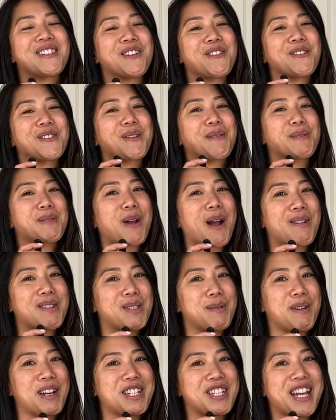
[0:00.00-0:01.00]
to subscribe to
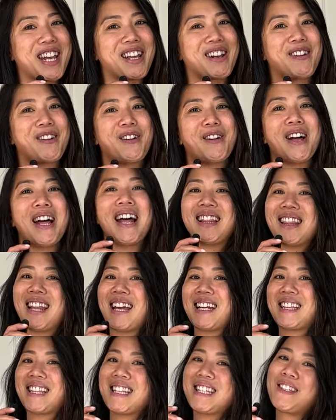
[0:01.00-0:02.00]
my channel,
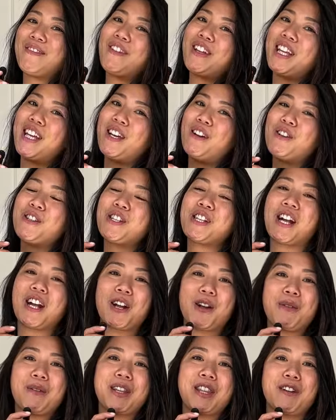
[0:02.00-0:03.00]
like this video, share
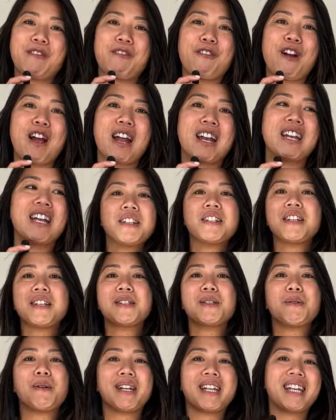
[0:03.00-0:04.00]
it with a friend, just
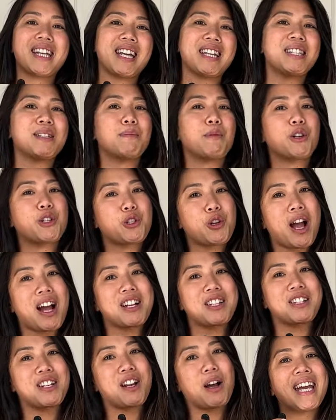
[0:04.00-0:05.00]
so I can get some more
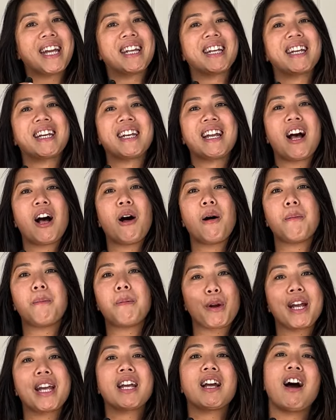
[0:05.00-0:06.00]
traction on it, and it can help
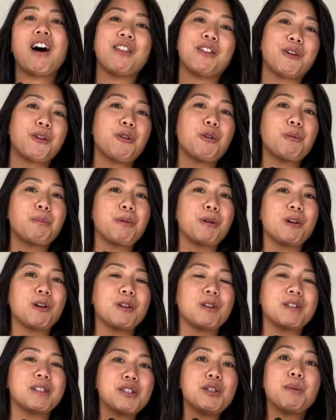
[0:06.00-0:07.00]
bring other
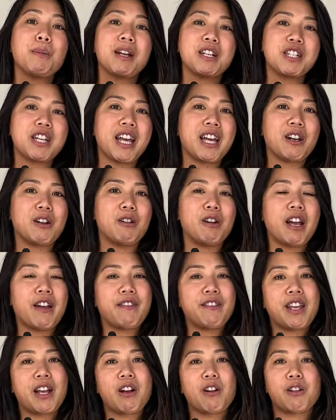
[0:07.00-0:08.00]
hoopers to my channel if
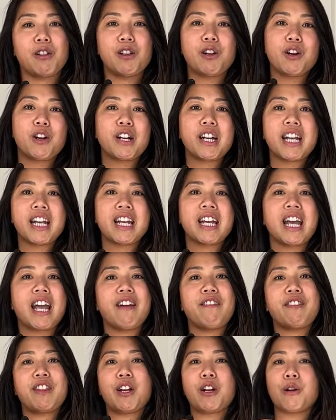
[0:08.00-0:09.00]
they are learning, if
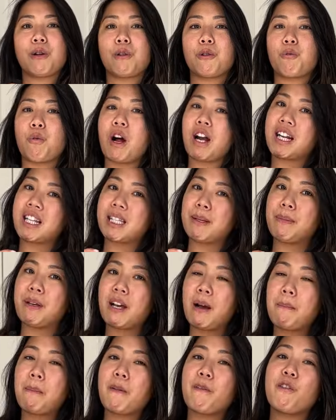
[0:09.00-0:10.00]
they're wanting to
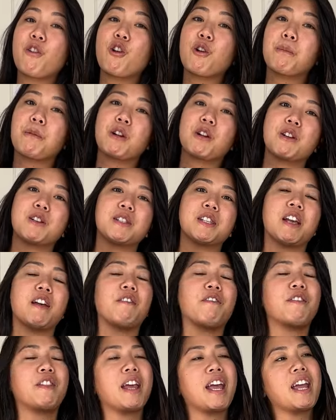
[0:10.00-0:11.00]
become performers,
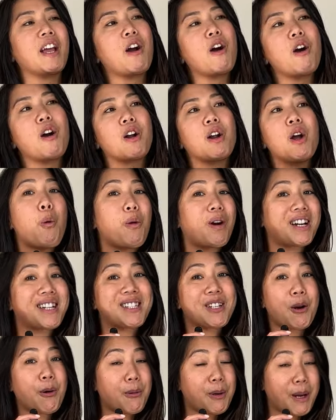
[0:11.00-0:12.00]
if they are wanting to
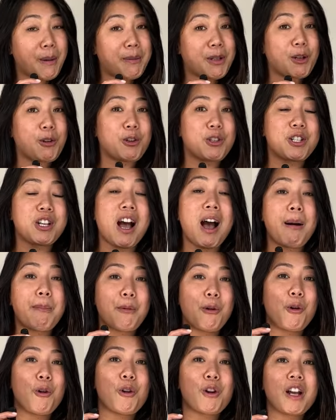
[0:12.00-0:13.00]
open up their own shop,
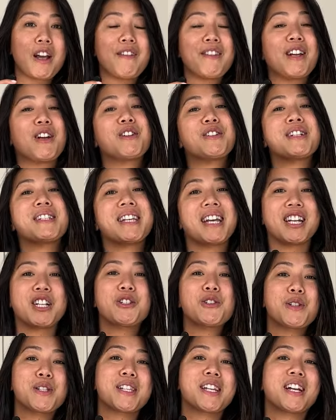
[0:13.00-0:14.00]
or if they're just
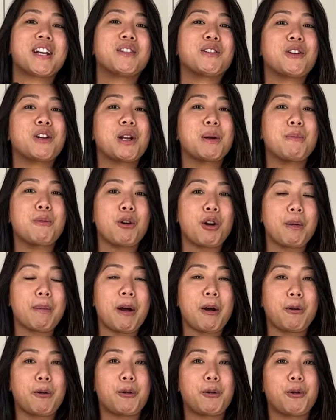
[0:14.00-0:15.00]
interested in learning more
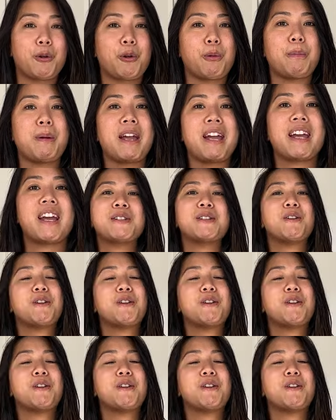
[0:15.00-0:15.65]
about hula hooping. So